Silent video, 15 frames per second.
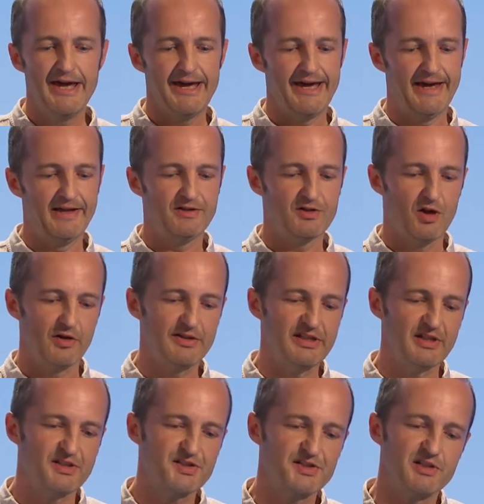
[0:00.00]
And on
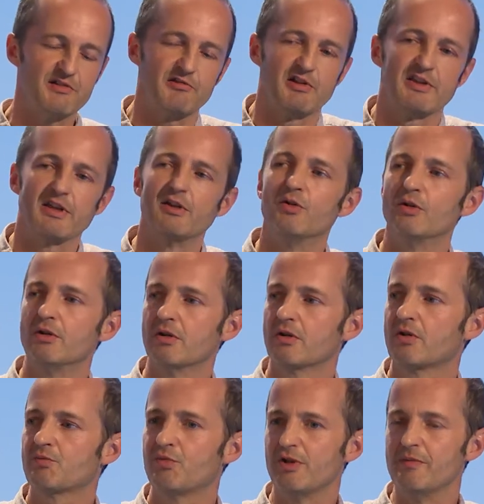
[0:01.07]
the exterior, they all
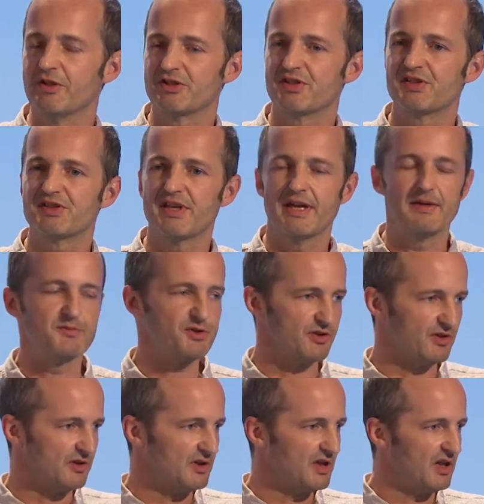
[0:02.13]
look pretty much the same so
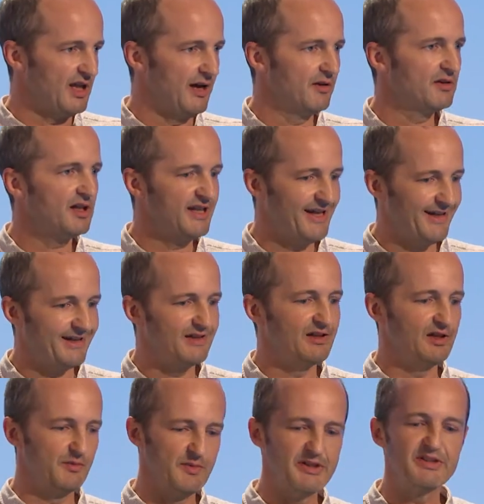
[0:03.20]
that the cloud can
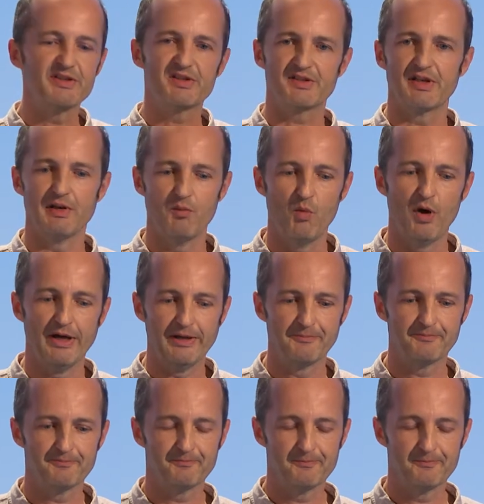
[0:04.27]
handle them in the same way.